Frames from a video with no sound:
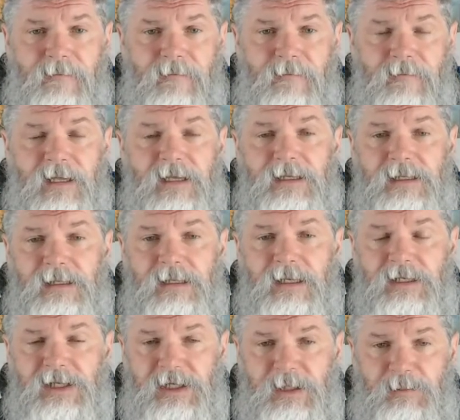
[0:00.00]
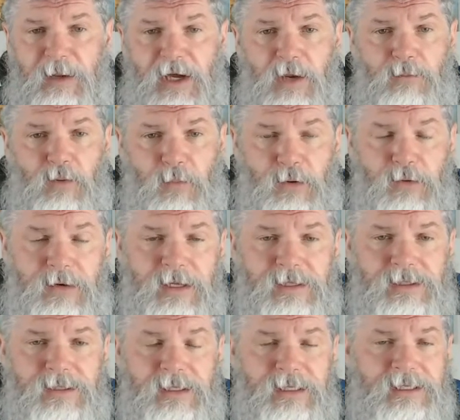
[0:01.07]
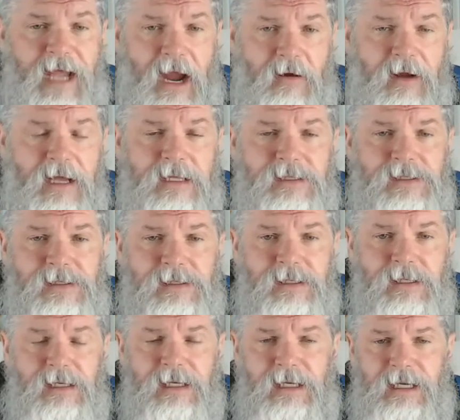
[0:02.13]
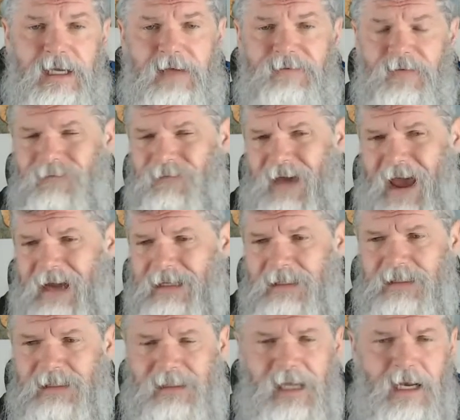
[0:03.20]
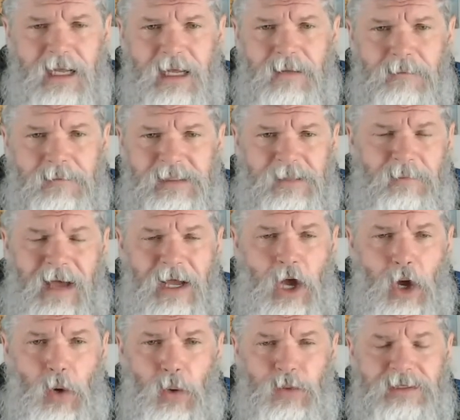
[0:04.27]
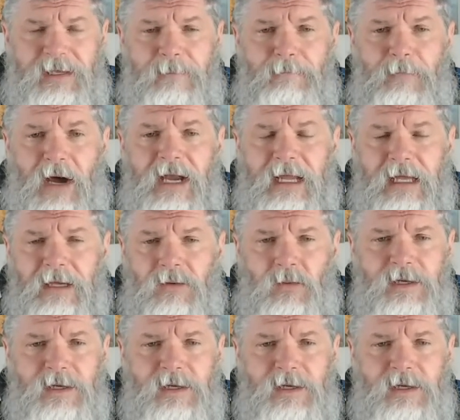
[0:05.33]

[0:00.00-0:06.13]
his despicable rudeness, his arrogance. If, in fact, Solly Msimanga owes him money, what